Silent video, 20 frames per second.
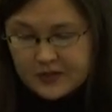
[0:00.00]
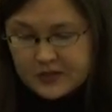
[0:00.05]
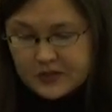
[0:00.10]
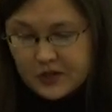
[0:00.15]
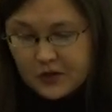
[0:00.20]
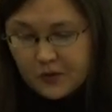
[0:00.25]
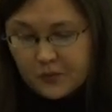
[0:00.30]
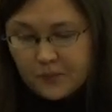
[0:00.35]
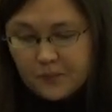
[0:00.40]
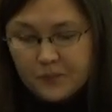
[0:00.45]

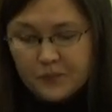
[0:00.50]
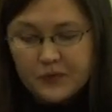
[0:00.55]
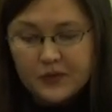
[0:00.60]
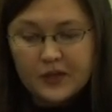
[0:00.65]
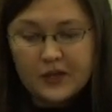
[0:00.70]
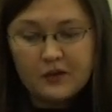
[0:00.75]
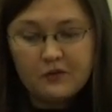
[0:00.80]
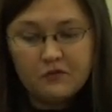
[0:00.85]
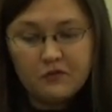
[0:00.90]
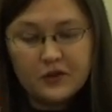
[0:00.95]
So
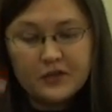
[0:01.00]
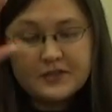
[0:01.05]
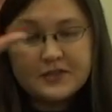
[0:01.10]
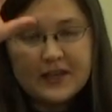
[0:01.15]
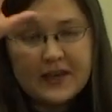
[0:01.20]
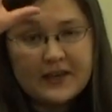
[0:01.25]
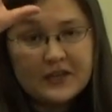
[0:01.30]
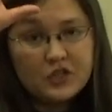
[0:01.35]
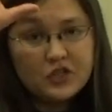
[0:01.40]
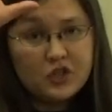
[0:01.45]
if we
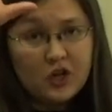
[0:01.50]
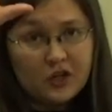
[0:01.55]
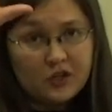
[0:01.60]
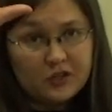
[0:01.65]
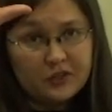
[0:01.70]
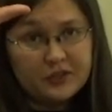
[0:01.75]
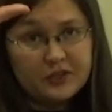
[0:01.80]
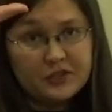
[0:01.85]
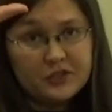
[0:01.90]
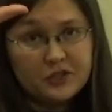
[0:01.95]
say
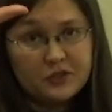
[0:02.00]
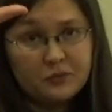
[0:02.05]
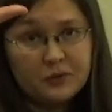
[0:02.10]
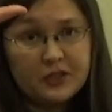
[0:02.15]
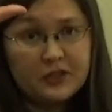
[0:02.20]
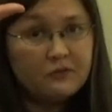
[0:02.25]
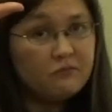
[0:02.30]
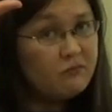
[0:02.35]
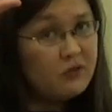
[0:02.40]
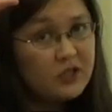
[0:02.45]
chocolate is
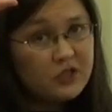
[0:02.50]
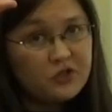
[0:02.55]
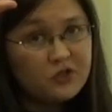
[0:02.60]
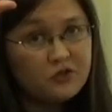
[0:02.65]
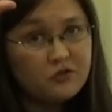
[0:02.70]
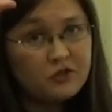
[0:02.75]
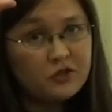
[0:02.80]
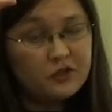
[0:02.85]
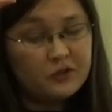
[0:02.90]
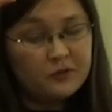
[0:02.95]
sweet,
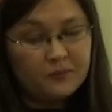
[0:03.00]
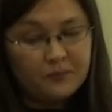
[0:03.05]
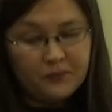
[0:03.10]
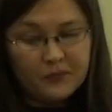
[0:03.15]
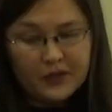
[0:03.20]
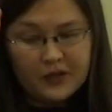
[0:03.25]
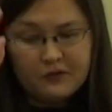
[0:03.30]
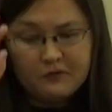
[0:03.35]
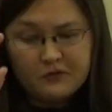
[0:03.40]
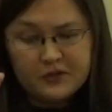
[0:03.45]
it's true.
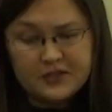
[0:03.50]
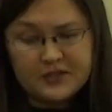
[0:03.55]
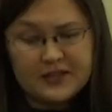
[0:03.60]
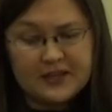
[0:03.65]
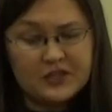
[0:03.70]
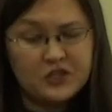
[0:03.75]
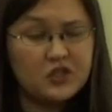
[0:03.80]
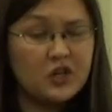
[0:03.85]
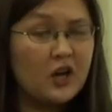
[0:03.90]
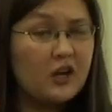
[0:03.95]
If we
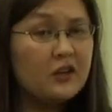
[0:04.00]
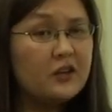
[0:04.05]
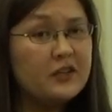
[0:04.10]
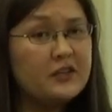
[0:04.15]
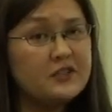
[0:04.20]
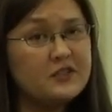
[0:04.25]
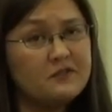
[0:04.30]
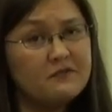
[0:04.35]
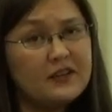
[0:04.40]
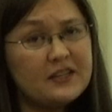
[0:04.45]
say
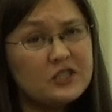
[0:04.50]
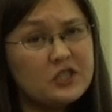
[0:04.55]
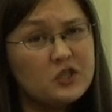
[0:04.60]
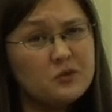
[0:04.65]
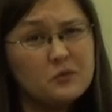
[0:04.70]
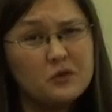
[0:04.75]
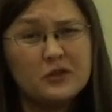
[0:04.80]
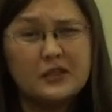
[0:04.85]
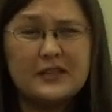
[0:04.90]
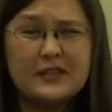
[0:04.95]
chocolate is a
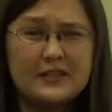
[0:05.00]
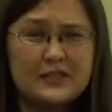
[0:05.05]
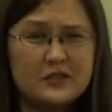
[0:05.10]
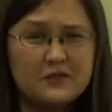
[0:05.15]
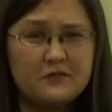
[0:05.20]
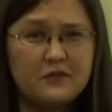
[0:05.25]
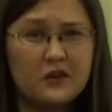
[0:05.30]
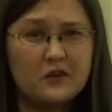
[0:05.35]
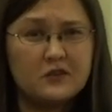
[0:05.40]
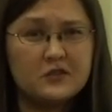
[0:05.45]
vegetable,
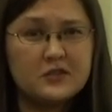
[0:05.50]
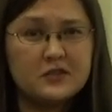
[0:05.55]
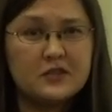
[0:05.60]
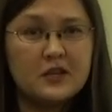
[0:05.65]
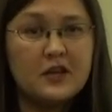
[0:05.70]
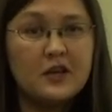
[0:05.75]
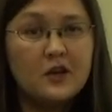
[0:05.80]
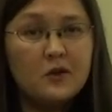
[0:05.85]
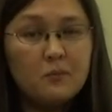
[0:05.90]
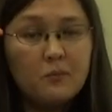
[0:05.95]
it's false.
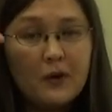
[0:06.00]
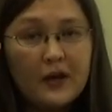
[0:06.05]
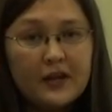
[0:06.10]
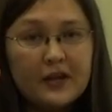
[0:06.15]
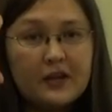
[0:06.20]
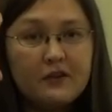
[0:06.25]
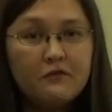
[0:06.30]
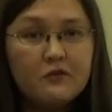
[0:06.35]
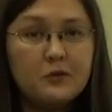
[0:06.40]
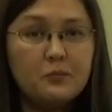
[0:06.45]

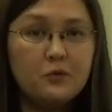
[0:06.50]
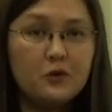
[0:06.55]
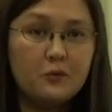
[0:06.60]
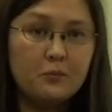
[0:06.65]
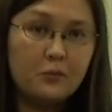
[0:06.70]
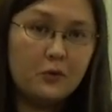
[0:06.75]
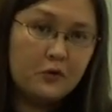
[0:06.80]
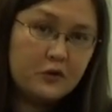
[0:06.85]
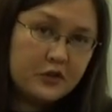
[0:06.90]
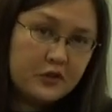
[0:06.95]
But if we
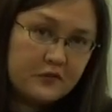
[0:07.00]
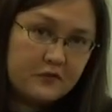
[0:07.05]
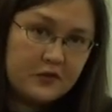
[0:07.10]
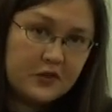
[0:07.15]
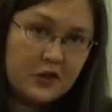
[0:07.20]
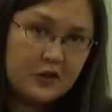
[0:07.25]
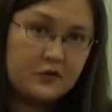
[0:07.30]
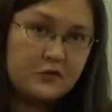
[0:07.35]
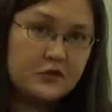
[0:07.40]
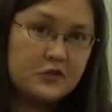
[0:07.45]
put both of
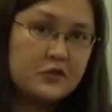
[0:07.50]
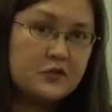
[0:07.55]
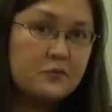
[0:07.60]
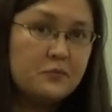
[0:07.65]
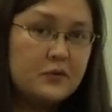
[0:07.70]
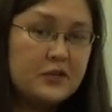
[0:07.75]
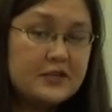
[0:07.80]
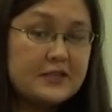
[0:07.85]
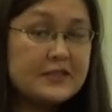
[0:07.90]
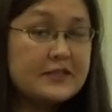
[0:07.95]
those
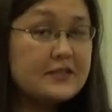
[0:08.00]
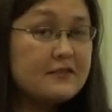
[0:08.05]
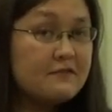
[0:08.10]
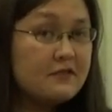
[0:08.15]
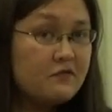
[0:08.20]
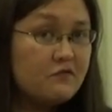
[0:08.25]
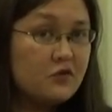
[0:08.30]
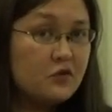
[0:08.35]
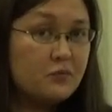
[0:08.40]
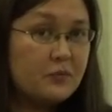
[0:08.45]
pieces of
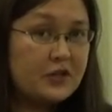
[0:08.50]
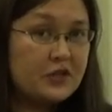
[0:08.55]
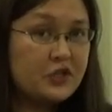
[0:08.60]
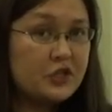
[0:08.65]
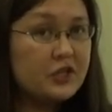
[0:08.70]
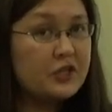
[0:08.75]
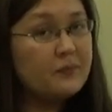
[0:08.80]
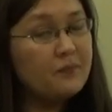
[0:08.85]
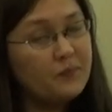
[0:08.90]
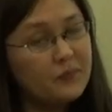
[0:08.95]

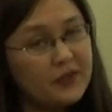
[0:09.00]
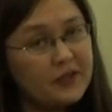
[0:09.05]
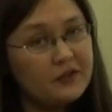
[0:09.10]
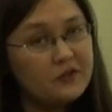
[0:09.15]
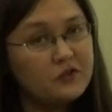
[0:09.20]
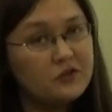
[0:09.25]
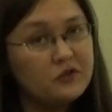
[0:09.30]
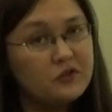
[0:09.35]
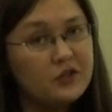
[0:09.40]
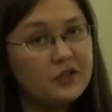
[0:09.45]
information
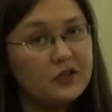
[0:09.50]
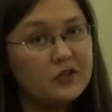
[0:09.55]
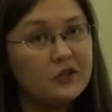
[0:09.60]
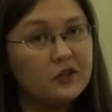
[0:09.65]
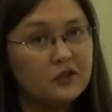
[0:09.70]
into the